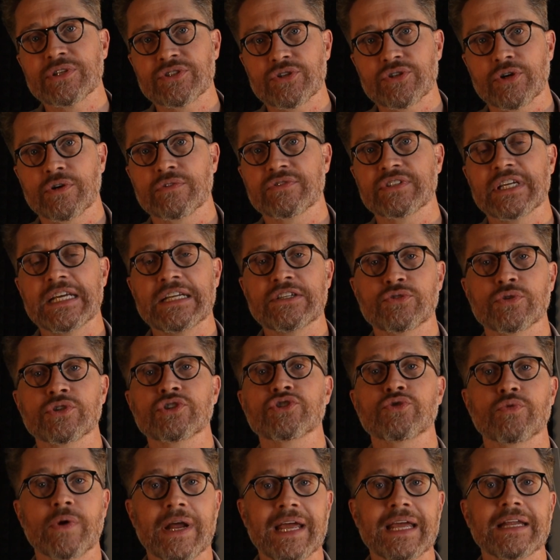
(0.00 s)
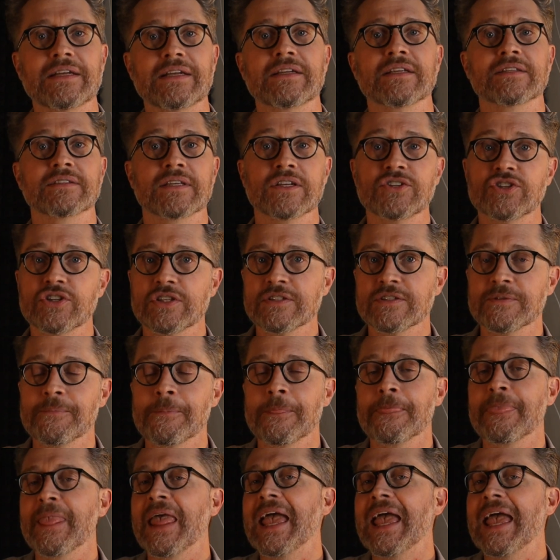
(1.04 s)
Reserve's interest rate decisions